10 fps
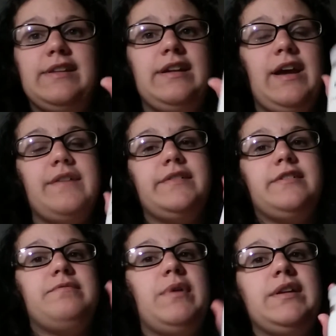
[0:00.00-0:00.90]
didn't have
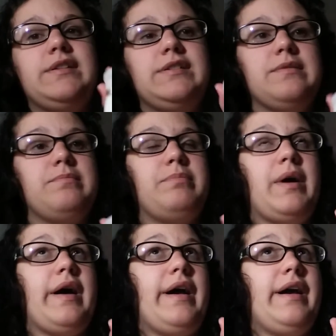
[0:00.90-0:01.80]
enough money to
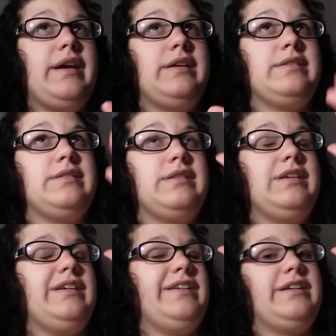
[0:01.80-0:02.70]
buy
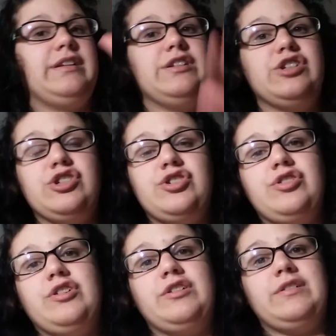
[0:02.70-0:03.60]
the
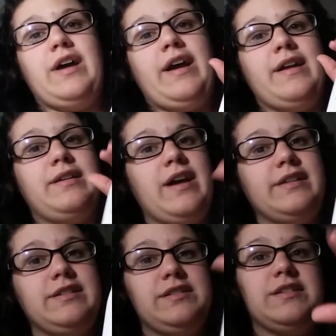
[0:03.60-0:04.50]
conditioner. I had
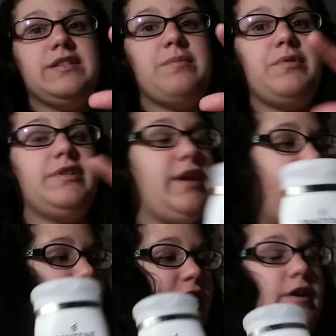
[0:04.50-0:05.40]
gotten this a separate
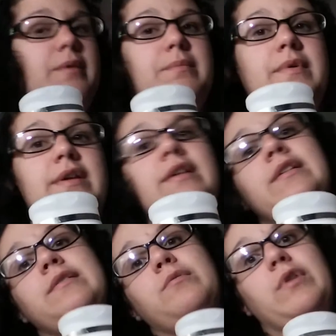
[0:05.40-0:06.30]
day from
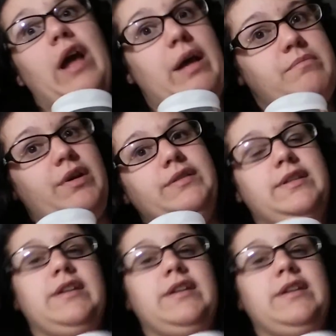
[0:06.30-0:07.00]
when I had bought